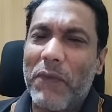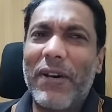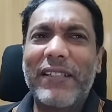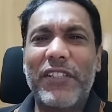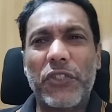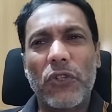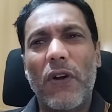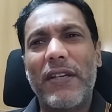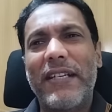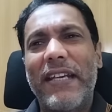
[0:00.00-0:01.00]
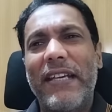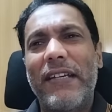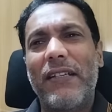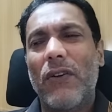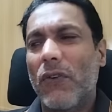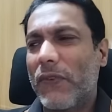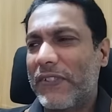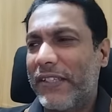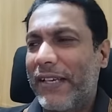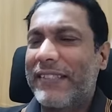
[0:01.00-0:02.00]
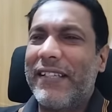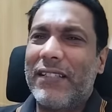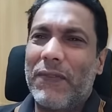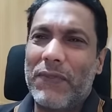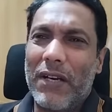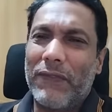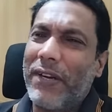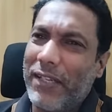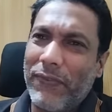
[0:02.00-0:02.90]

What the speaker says: Were they shot dead or was there exchange of gunfire?